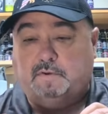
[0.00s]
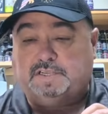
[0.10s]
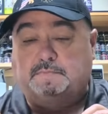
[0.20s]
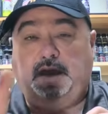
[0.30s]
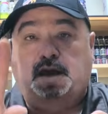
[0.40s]

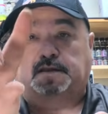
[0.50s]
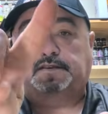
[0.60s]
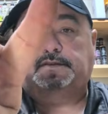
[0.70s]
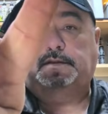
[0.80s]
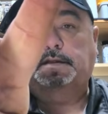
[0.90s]
which
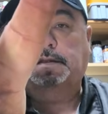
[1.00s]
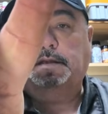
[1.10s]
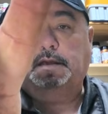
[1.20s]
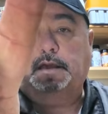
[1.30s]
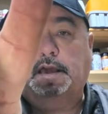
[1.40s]
means
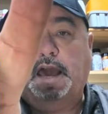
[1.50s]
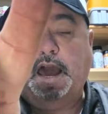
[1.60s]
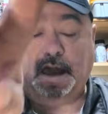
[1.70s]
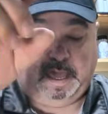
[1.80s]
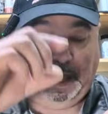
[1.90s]
you
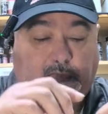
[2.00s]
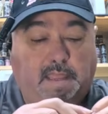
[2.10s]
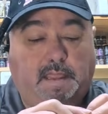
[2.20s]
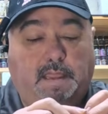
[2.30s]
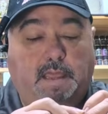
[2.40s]
can't
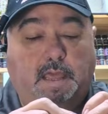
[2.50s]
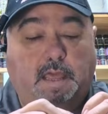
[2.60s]
get,